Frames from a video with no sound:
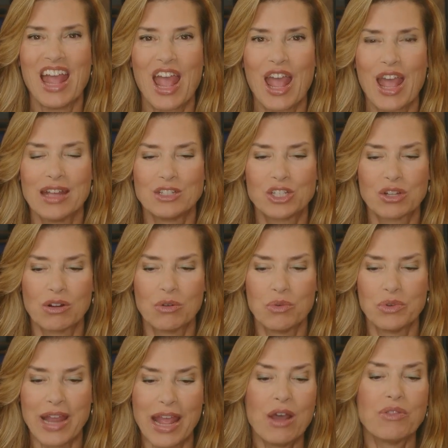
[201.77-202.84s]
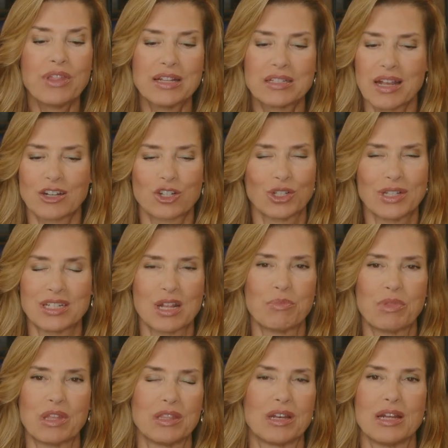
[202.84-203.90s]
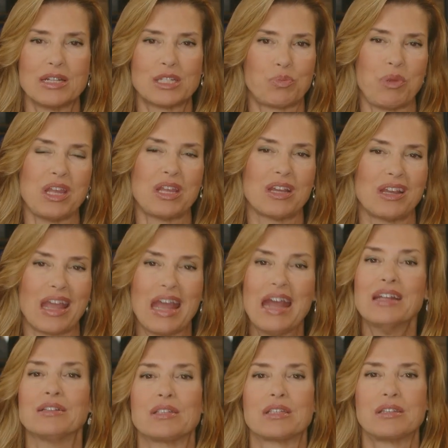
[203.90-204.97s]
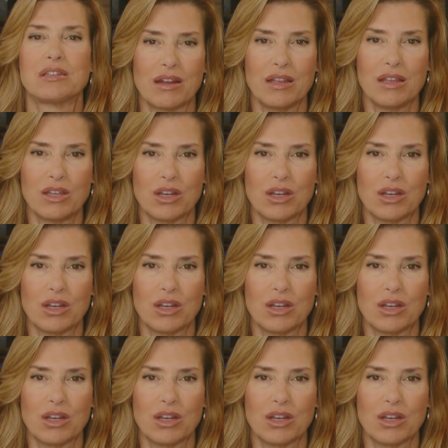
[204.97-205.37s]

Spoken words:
And so now that's actually something that I speak against.